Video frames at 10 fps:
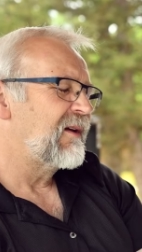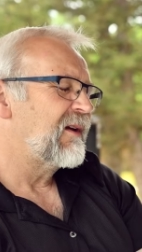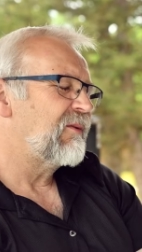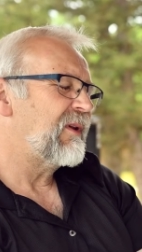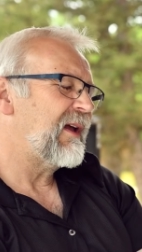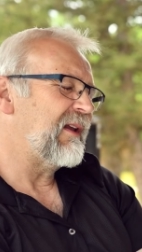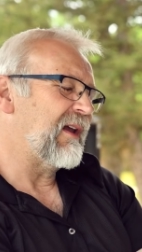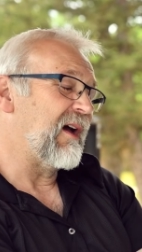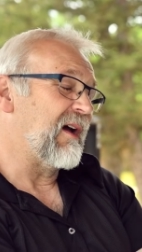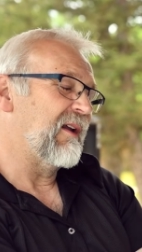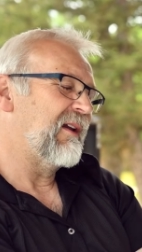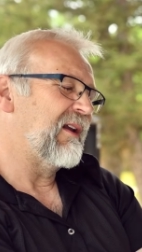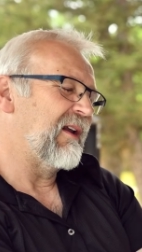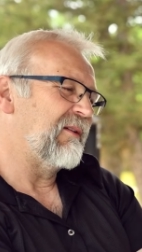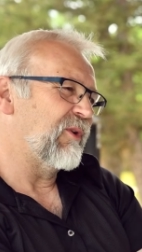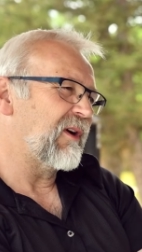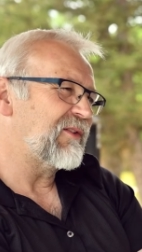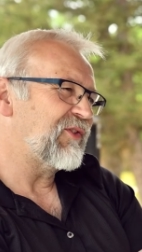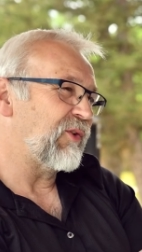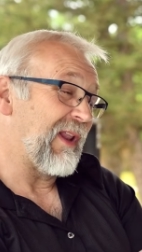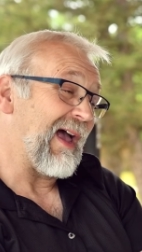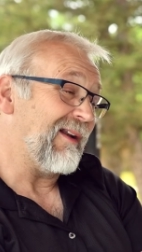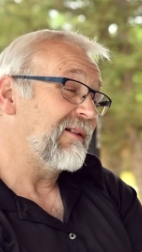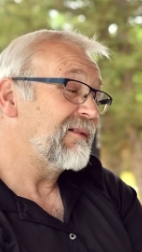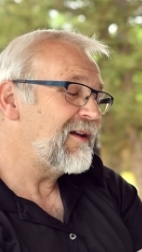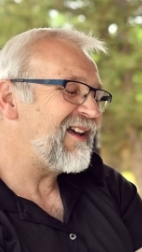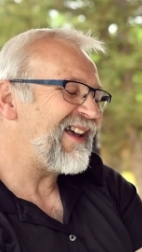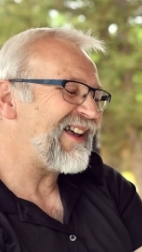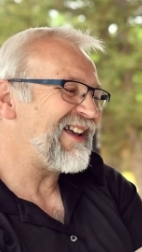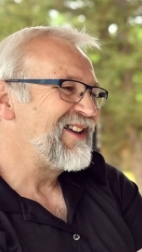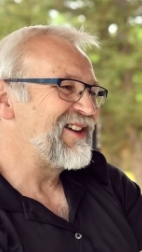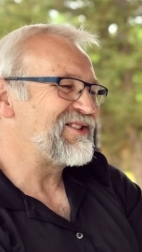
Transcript: Well, yeah, and, and we're so glad because